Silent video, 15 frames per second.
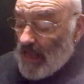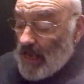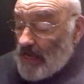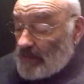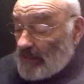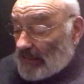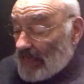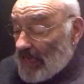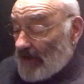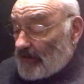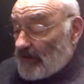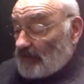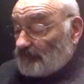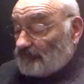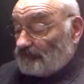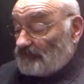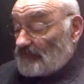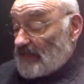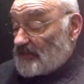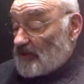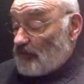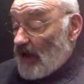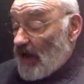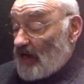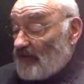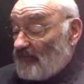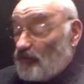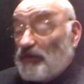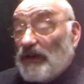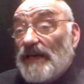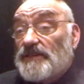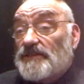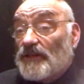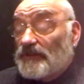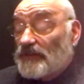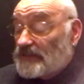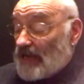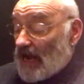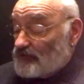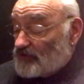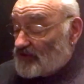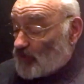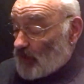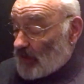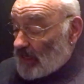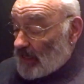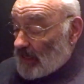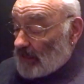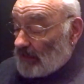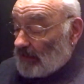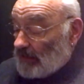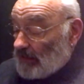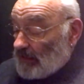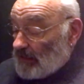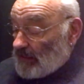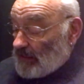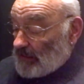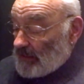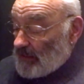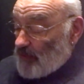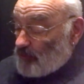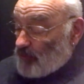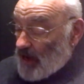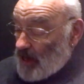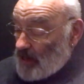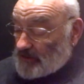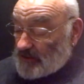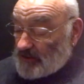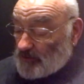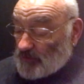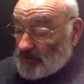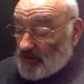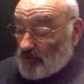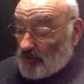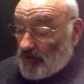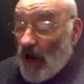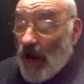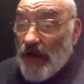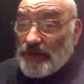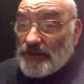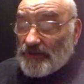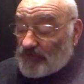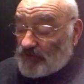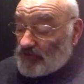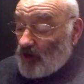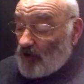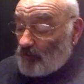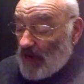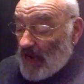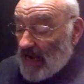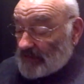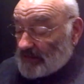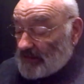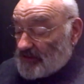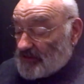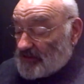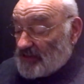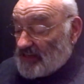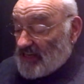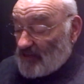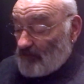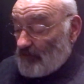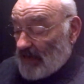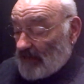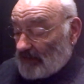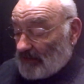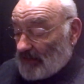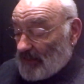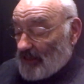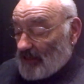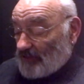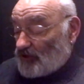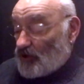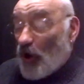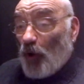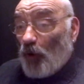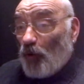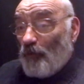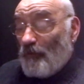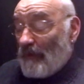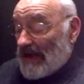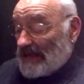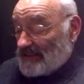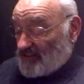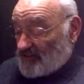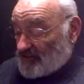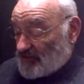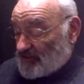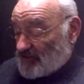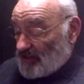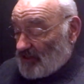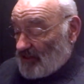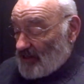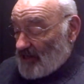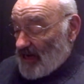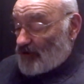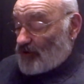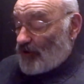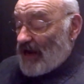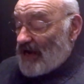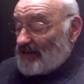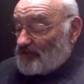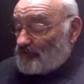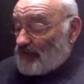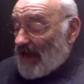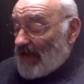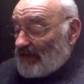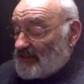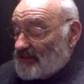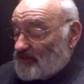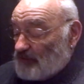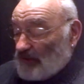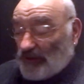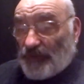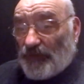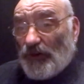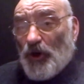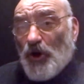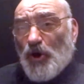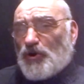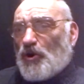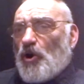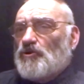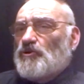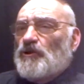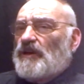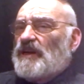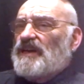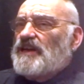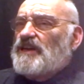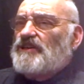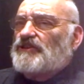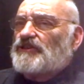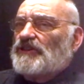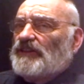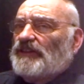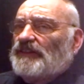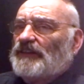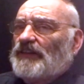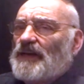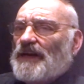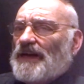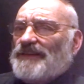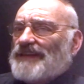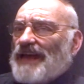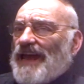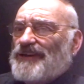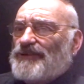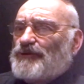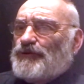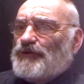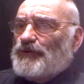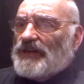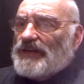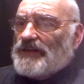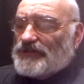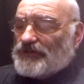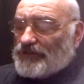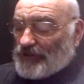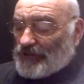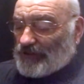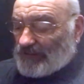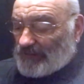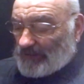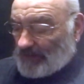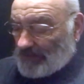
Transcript: The Clarion is a barn of a place on the town square, in the past, it was the pride of top-hatted steelmen and coal magnates, a grand palace built for congregation and education.